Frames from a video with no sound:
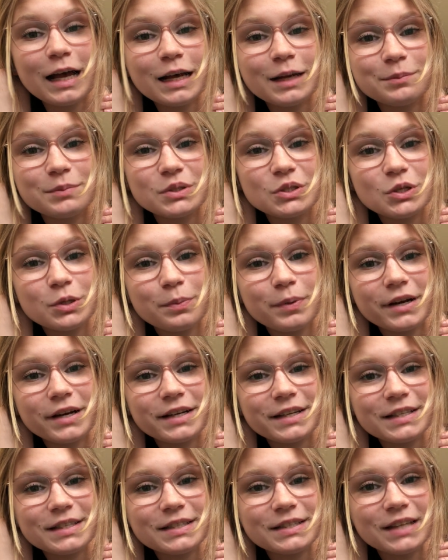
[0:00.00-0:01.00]
I'm super
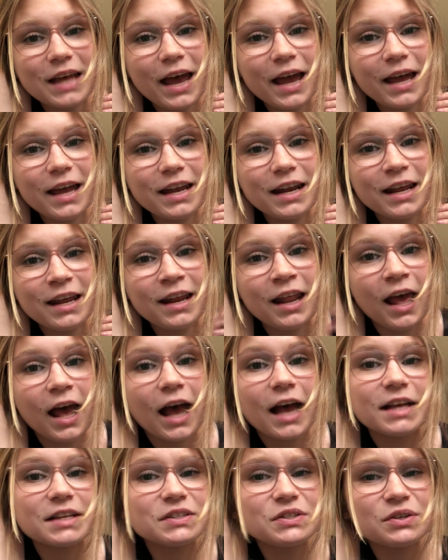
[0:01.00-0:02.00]
excited.
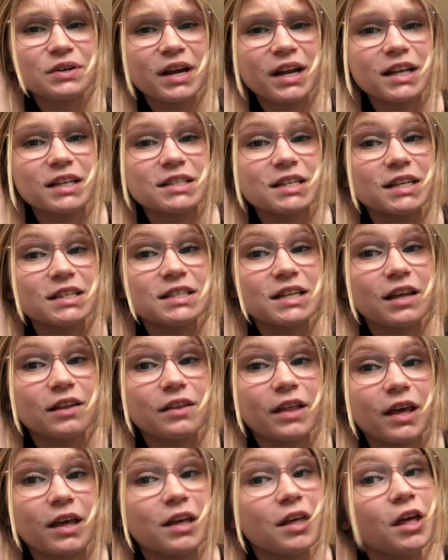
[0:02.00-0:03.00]
I still gotta take down
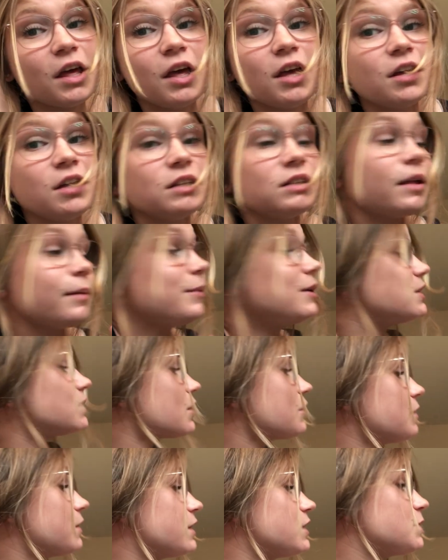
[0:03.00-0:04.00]
that, let me
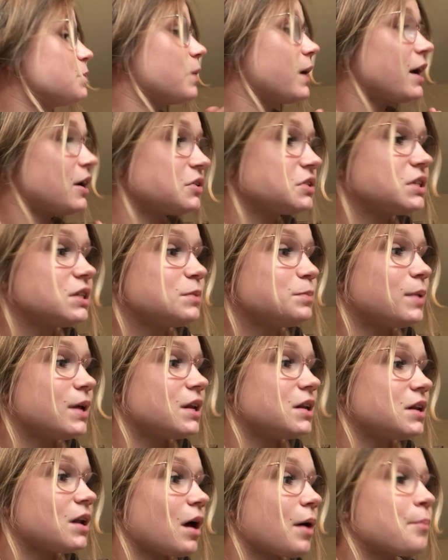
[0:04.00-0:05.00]
tell you guys, my house has
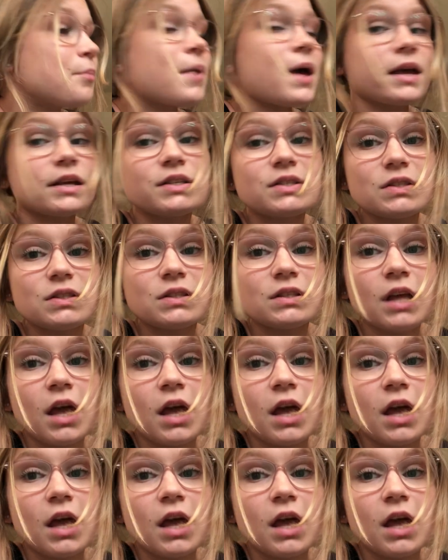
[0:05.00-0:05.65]
been a mess.